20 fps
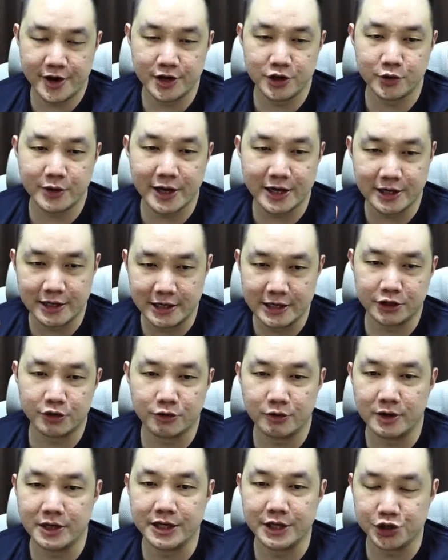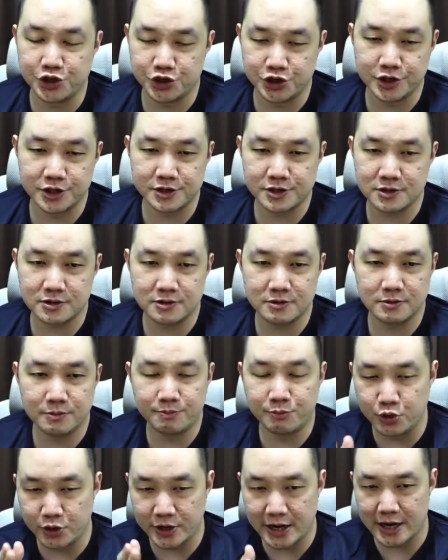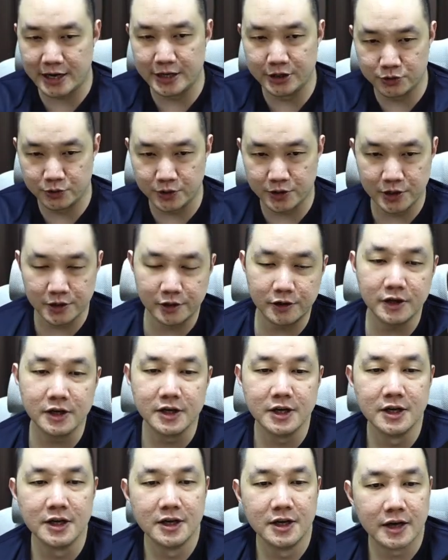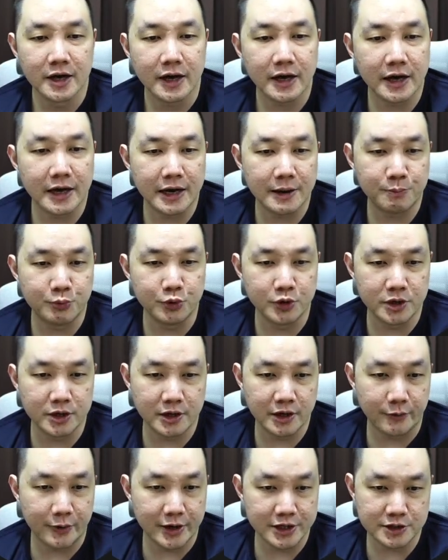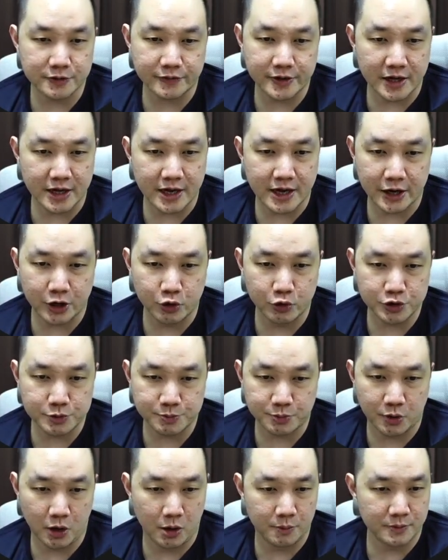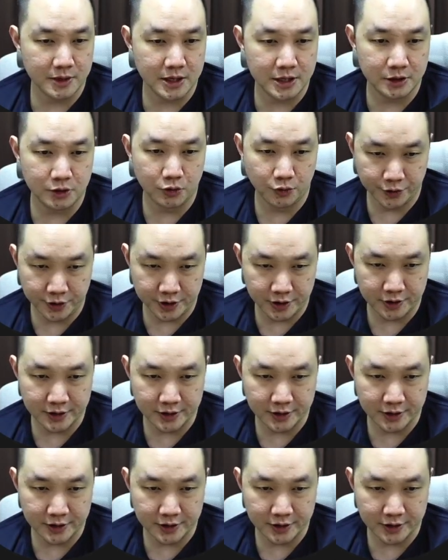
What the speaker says: You can literally just put that into here and then put the rest of the AI coach prompt in over here.